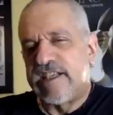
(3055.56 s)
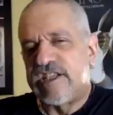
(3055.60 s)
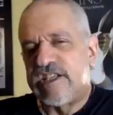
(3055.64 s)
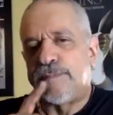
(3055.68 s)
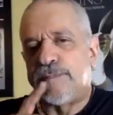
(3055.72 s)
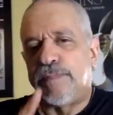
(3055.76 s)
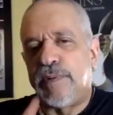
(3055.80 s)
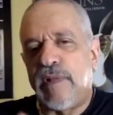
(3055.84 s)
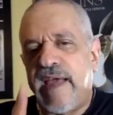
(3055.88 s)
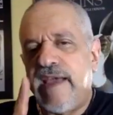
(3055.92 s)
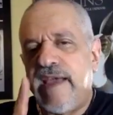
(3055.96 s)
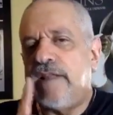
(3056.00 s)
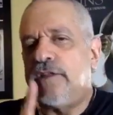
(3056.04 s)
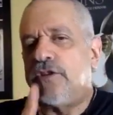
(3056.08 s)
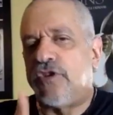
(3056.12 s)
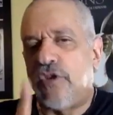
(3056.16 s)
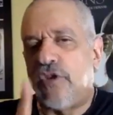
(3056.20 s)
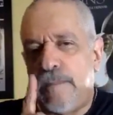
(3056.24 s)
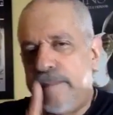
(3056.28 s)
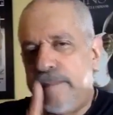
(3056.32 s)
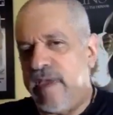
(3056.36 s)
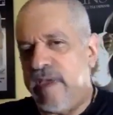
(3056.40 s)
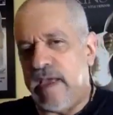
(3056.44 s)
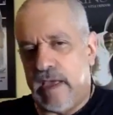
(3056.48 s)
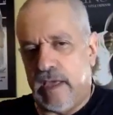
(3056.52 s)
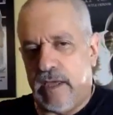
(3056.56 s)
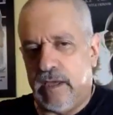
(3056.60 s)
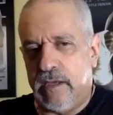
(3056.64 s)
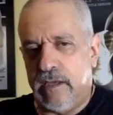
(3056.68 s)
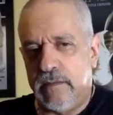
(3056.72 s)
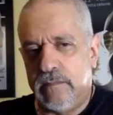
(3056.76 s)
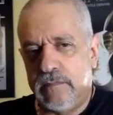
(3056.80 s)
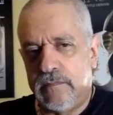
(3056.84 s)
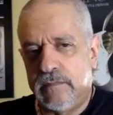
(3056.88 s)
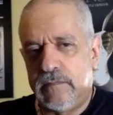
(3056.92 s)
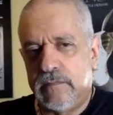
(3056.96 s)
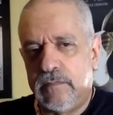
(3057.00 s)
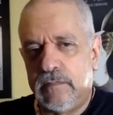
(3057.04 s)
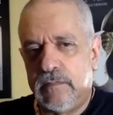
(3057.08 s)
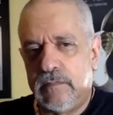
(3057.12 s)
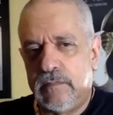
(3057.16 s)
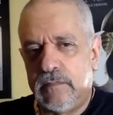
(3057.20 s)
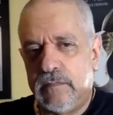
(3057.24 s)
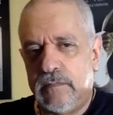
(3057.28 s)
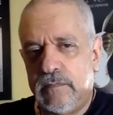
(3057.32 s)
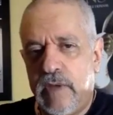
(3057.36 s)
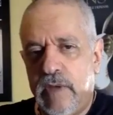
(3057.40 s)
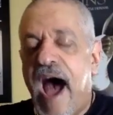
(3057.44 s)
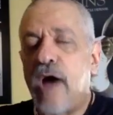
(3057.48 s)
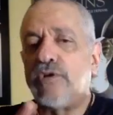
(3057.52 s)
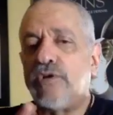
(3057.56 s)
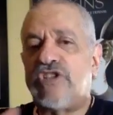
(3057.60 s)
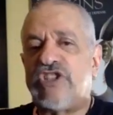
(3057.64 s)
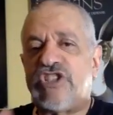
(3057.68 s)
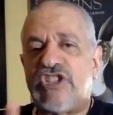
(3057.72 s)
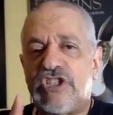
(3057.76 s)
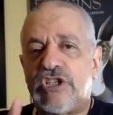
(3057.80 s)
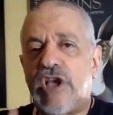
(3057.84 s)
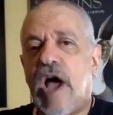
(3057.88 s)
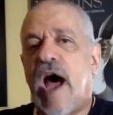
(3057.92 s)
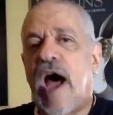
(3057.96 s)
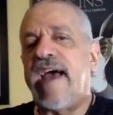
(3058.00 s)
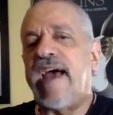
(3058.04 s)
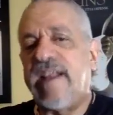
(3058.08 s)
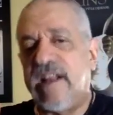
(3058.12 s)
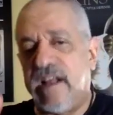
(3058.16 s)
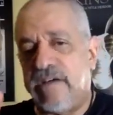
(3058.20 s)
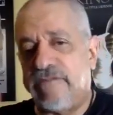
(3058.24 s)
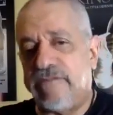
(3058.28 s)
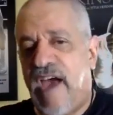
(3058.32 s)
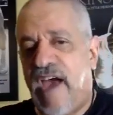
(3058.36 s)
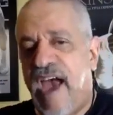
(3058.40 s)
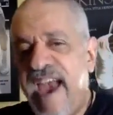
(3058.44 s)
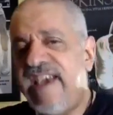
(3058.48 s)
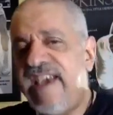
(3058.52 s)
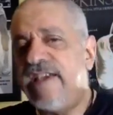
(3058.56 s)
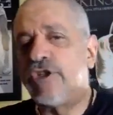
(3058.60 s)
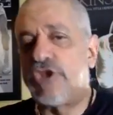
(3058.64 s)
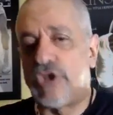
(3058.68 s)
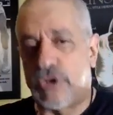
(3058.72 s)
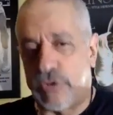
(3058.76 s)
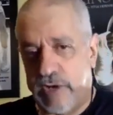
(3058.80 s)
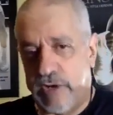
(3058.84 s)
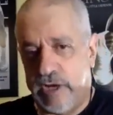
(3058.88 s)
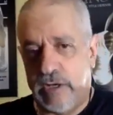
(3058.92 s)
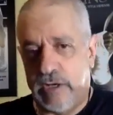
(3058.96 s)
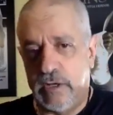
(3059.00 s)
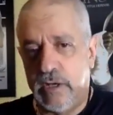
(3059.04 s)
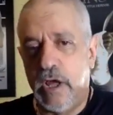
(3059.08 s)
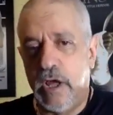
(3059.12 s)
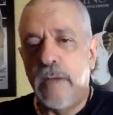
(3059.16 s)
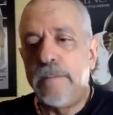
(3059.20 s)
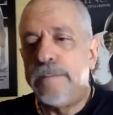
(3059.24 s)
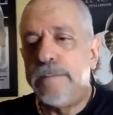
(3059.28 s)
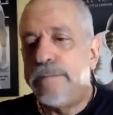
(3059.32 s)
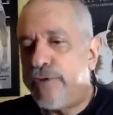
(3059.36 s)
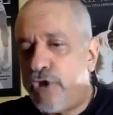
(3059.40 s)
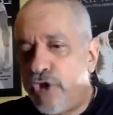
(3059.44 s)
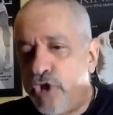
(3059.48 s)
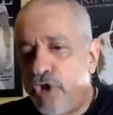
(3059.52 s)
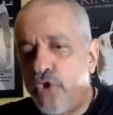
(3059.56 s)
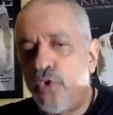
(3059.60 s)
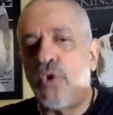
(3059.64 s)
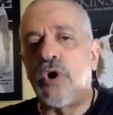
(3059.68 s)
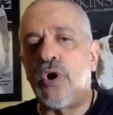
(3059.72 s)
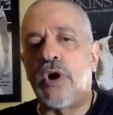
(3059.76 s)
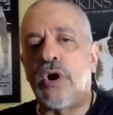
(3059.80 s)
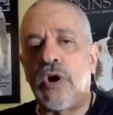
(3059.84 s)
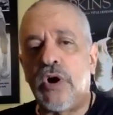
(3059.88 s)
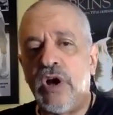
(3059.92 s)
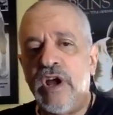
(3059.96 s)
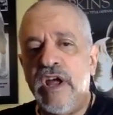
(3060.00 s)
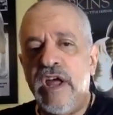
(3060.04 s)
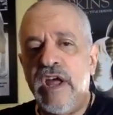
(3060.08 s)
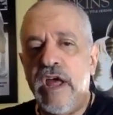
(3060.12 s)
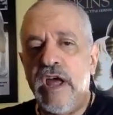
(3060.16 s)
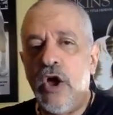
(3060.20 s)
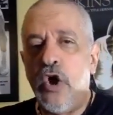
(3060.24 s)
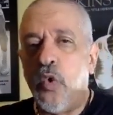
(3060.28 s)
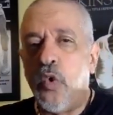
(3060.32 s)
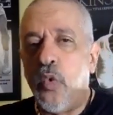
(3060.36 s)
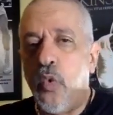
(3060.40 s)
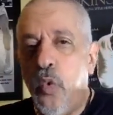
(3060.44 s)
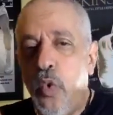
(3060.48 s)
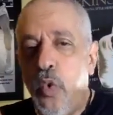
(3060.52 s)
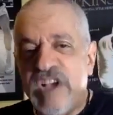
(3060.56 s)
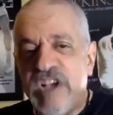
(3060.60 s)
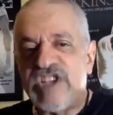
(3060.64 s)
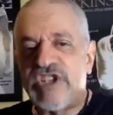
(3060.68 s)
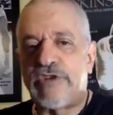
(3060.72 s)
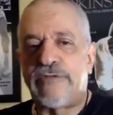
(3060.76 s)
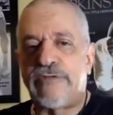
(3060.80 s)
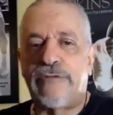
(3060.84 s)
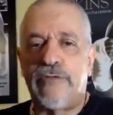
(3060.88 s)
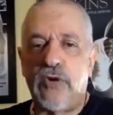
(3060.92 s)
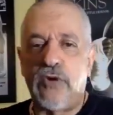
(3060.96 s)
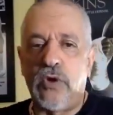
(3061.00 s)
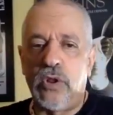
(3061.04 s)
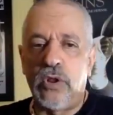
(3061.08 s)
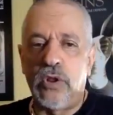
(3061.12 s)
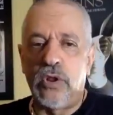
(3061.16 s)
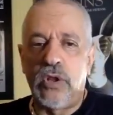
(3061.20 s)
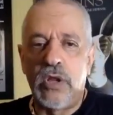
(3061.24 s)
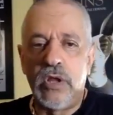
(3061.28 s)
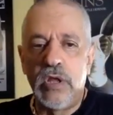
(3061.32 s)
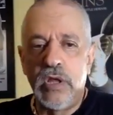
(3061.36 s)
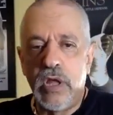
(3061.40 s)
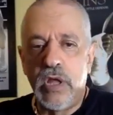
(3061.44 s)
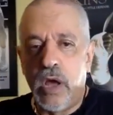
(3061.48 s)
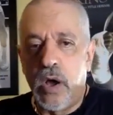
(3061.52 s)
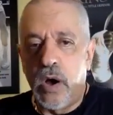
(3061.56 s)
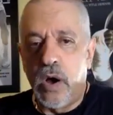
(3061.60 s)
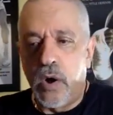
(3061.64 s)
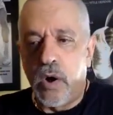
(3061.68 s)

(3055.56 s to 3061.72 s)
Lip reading: and explain to me, outside of hatred, pure, wishful